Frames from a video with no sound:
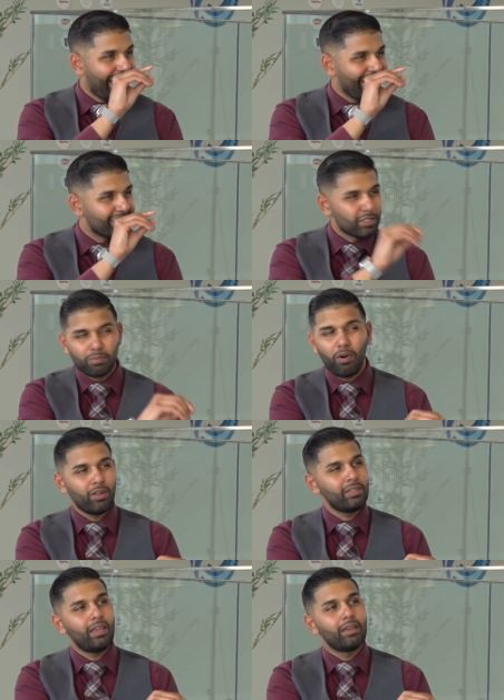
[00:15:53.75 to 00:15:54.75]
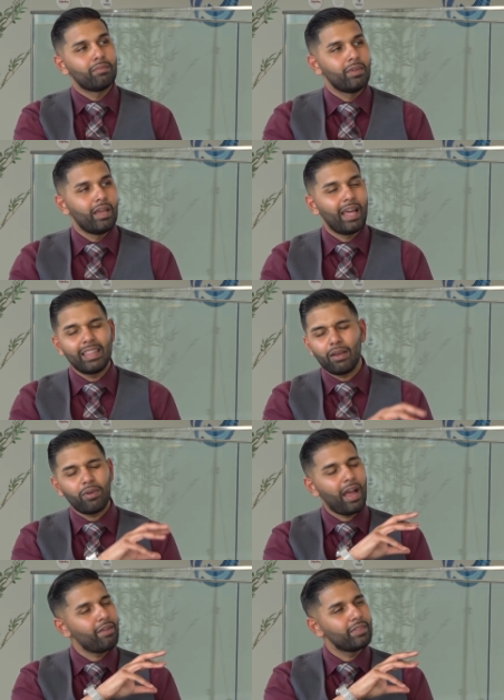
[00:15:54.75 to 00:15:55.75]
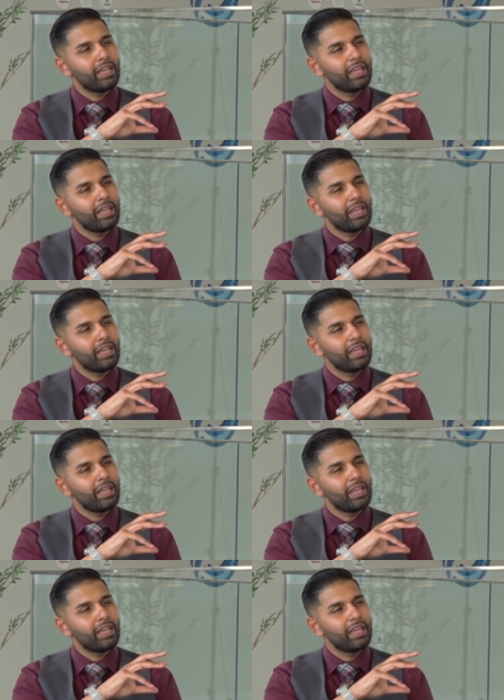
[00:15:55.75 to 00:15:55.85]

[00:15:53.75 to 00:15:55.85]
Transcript: and small team, and they were have